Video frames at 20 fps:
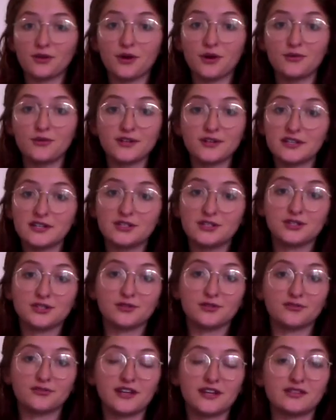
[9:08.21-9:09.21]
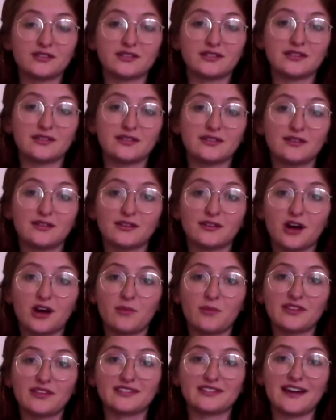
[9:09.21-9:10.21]
own conditional phrases in the
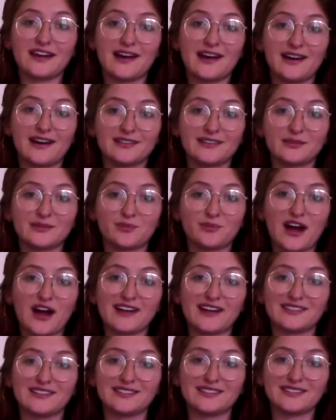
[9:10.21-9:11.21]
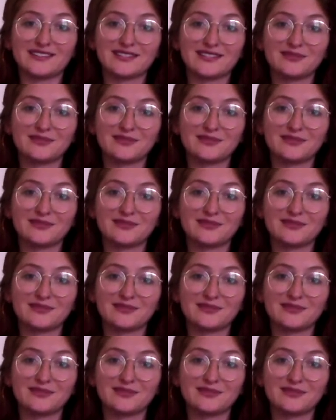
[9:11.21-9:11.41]
comments as practice.